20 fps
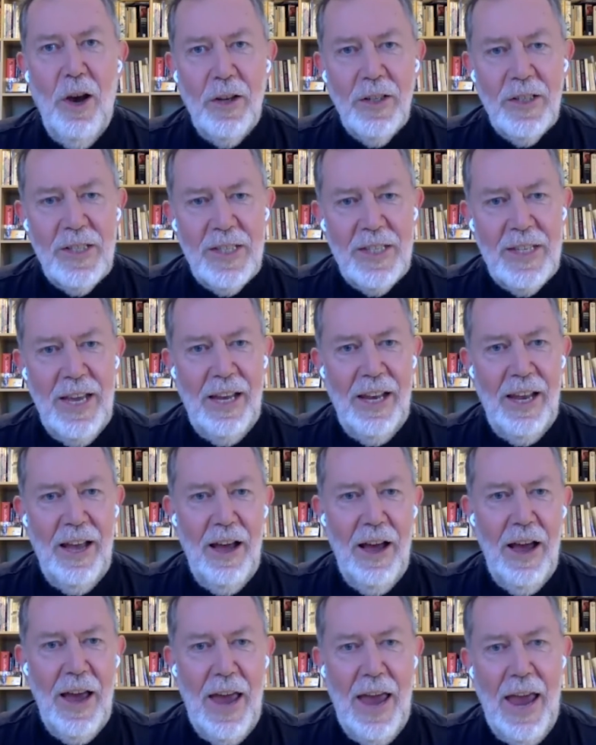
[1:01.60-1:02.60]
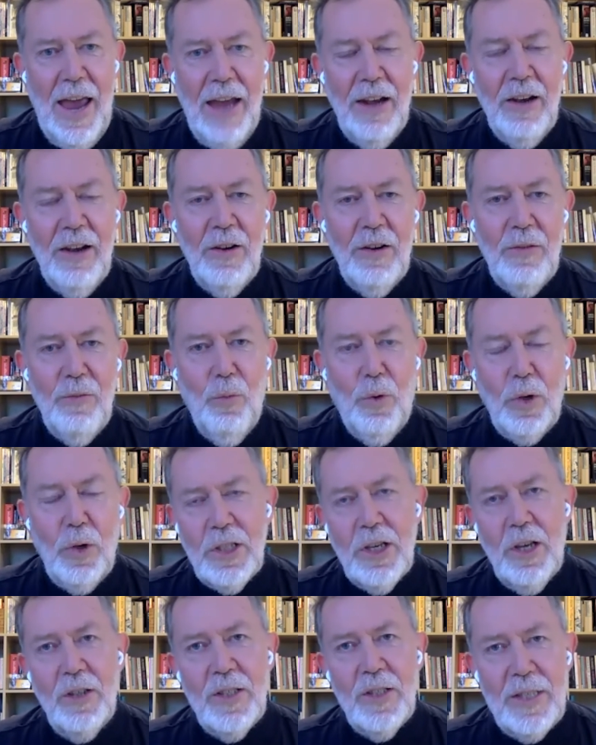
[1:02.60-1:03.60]
is Constellar and
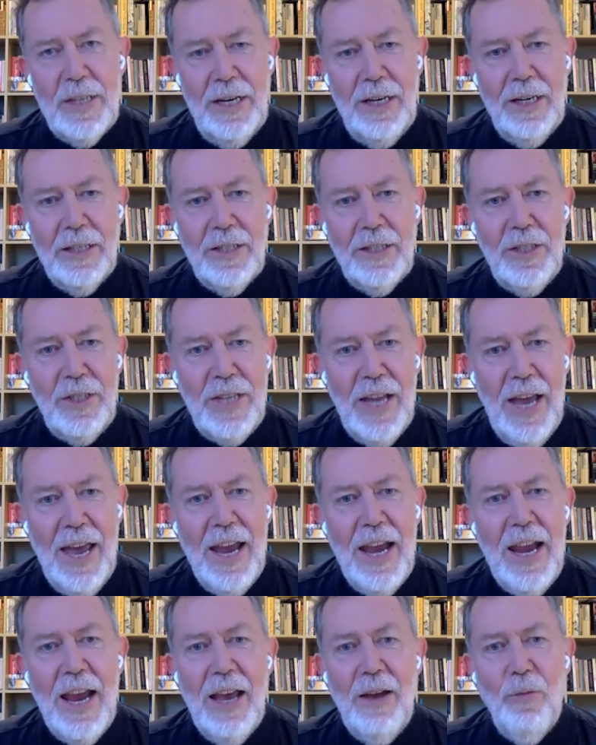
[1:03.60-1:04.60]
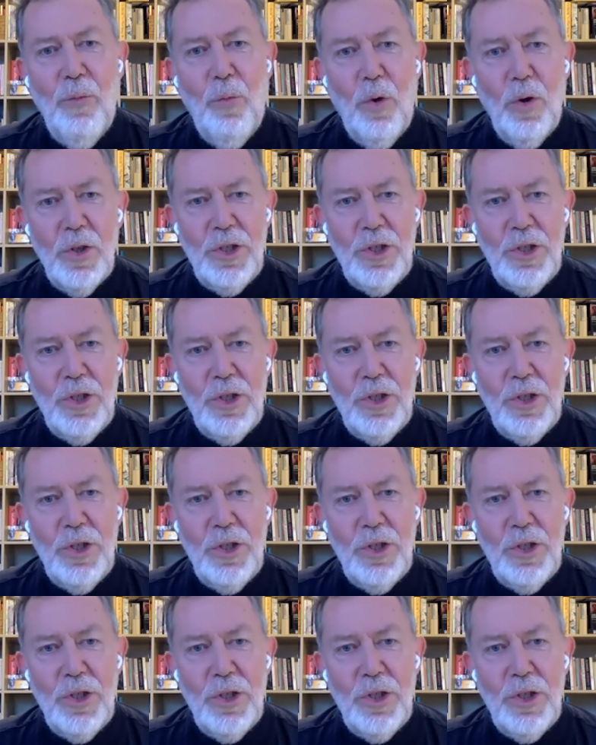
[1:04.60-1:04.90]
what's Constellar today,